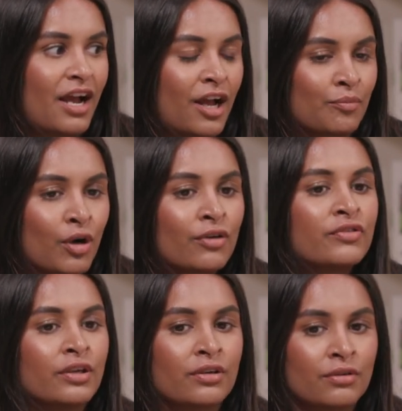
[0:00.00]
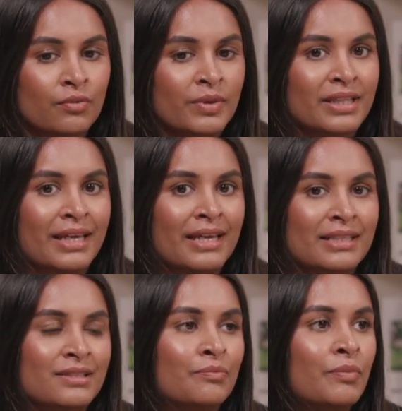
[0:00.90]
often with the
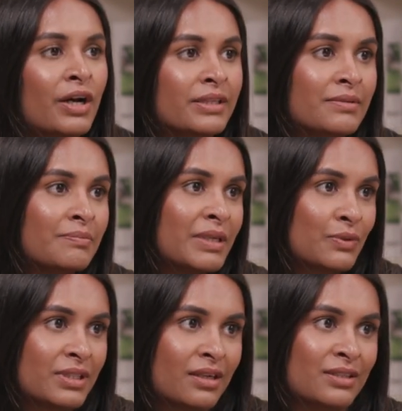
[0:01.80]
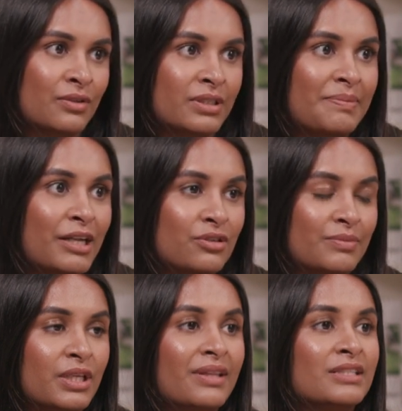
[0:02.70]
kids, my middle son is on the
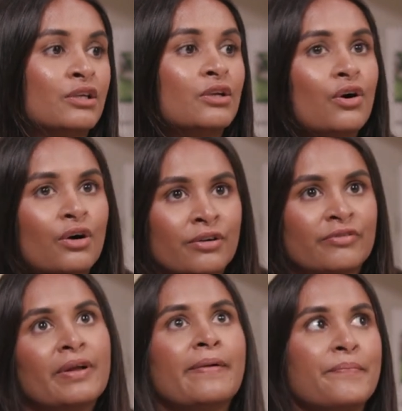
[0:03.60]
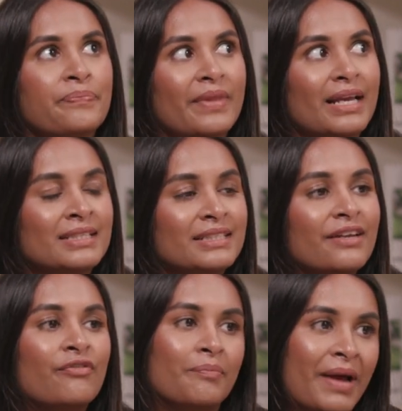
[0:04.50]
spectrum, so there's it's a
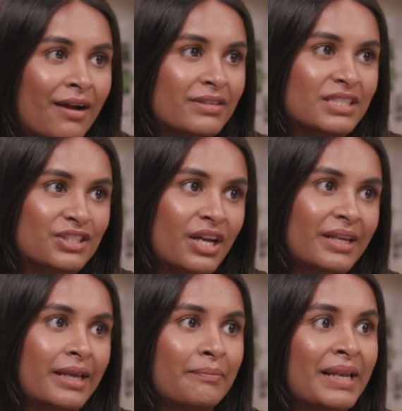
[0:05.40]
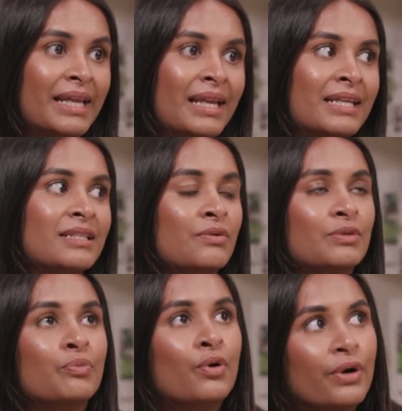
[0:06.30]
different parenting journey completely. So there was
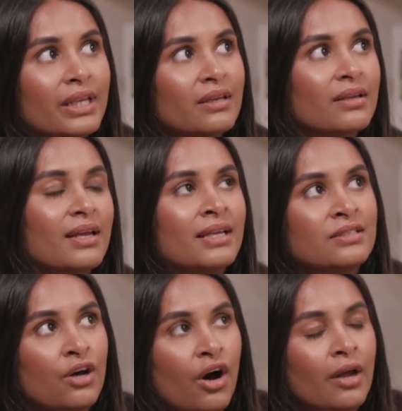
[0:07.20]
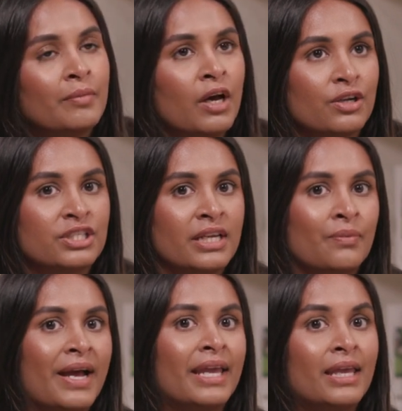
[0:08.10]
a point in time last year
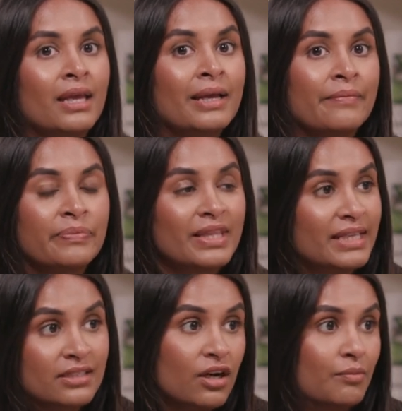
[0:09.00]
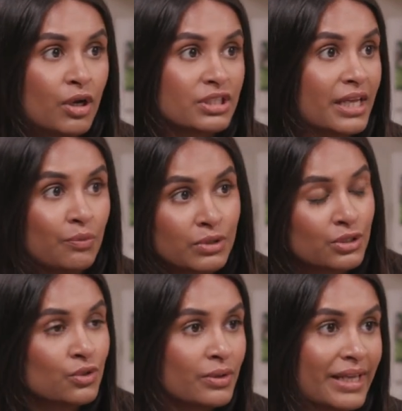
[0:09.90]
where this time last year he
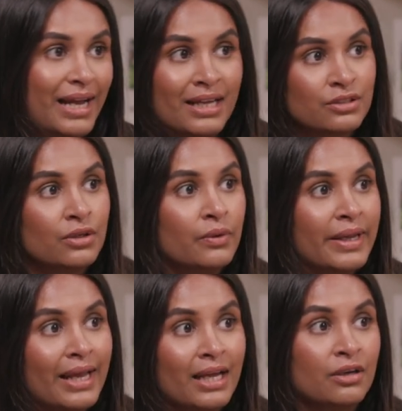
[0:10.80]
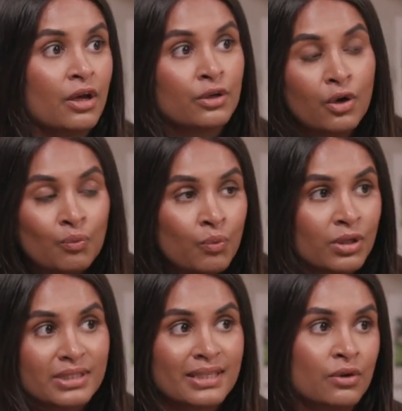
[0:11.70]
wasn't talking at all. He had like not
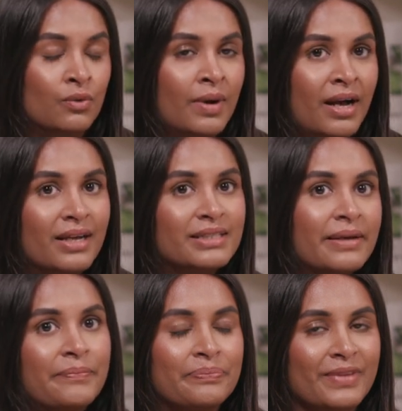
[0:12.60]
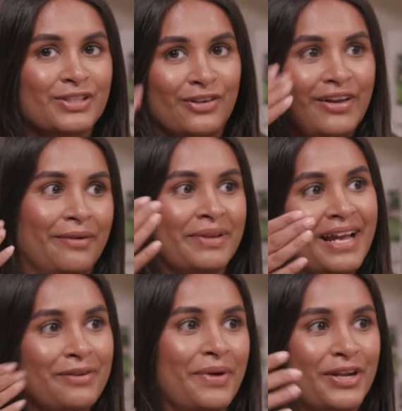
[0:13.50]
one single word. Sorry, I'm
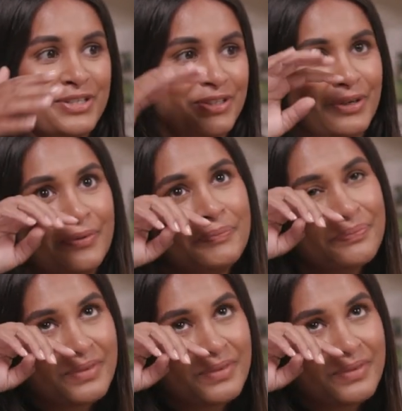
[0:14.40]
getting emotional.